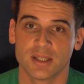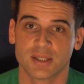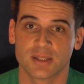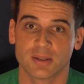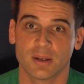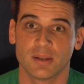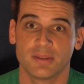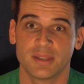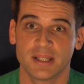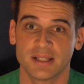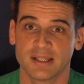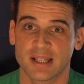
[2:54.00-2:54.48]

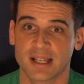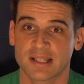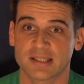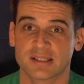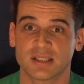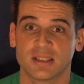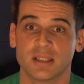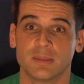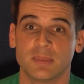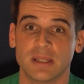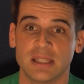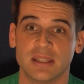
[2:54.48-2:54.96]
So I think that's
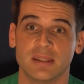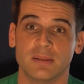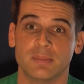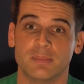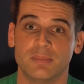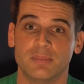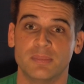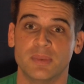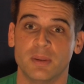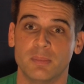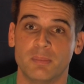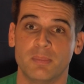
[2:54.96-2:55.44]
going to be the,
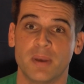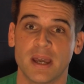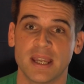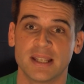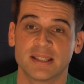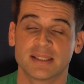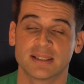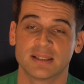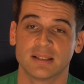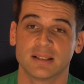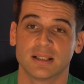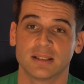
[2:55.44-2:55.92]
the
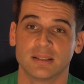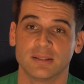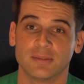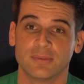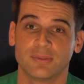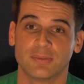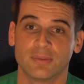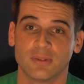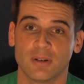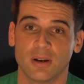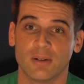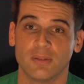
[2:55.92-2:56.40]
baseline
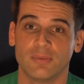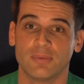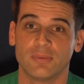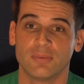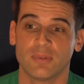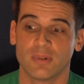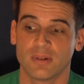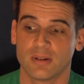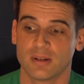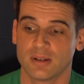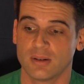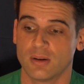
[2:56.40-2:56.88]
of,
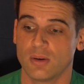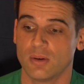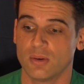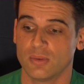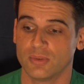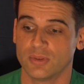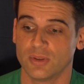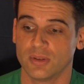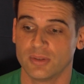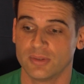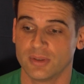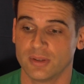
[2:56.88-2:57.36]
of
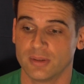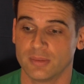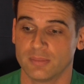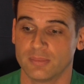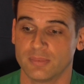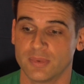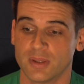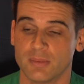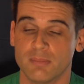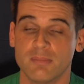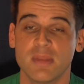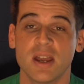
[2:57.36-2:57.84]
or the, the,
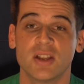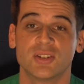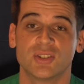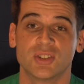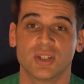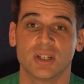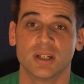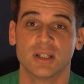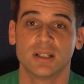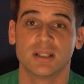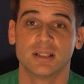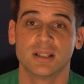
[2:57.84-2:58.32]
the
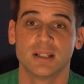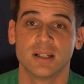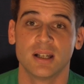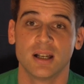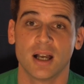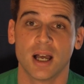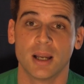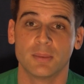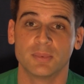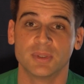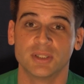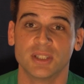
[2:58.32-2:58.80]
measure
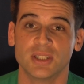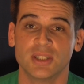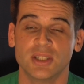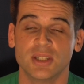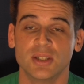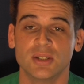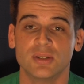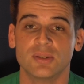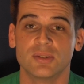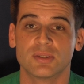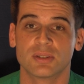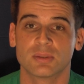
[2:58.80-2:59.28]
I'm going to
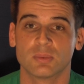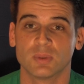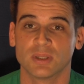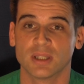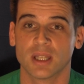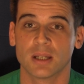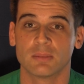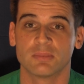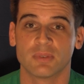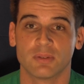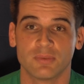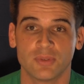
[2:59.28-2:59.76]
use
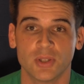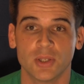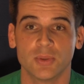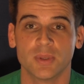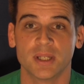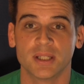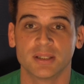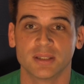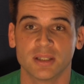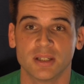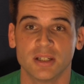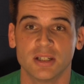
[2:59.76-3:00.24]
when I'm
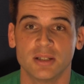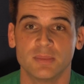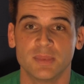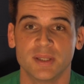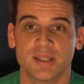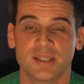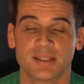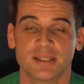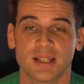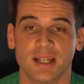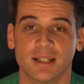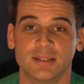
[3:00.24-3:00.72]
reviewing the
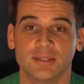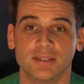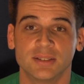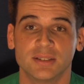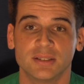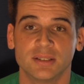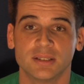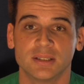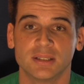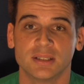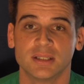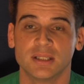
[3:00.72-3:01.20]
Hermes
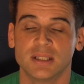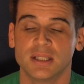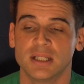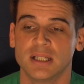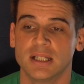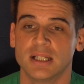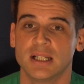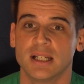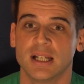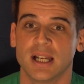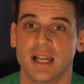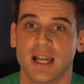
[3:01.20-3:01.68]
standard
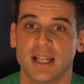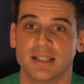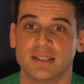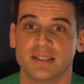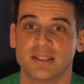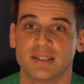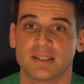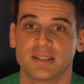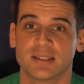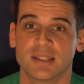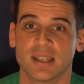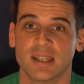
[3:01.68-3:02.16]
and
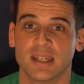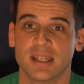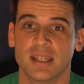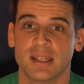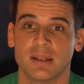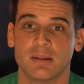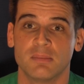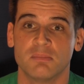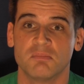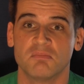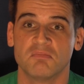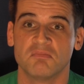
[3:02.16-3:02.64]
to
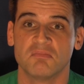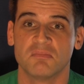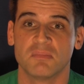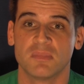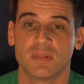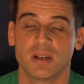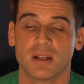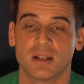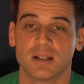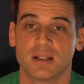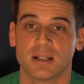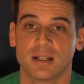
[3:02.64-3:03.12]
say
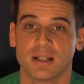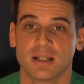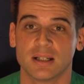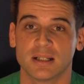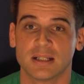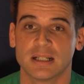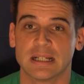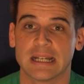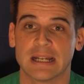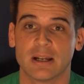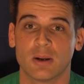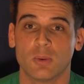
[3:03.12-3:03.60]

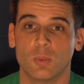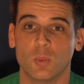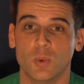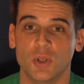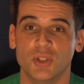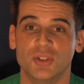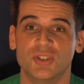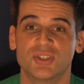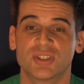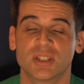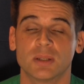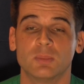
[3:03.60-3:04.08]
would